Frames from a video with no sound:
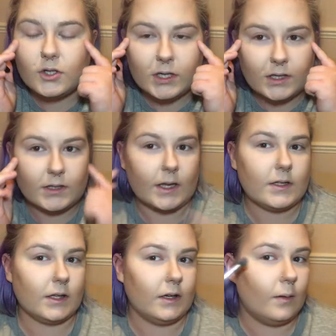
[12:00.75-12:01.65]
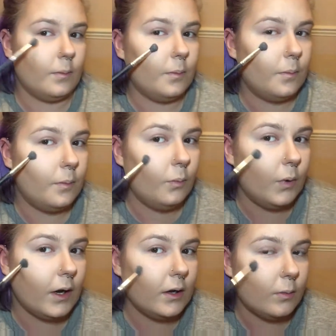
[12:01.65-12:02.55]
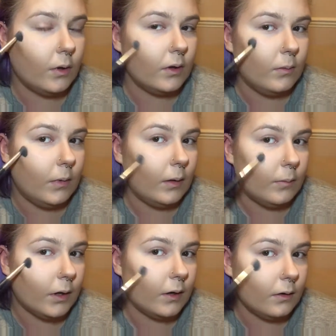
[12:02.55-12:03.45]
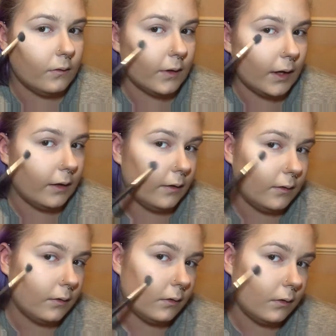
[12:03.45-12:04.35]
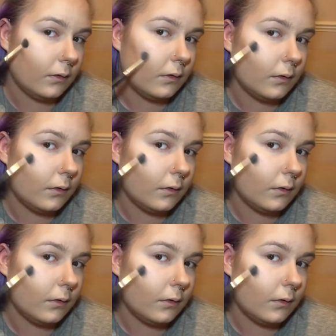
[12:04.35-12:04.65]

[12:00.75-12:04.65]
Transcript: cheeks, that's the kind of where you want the main bit of the highlight to go.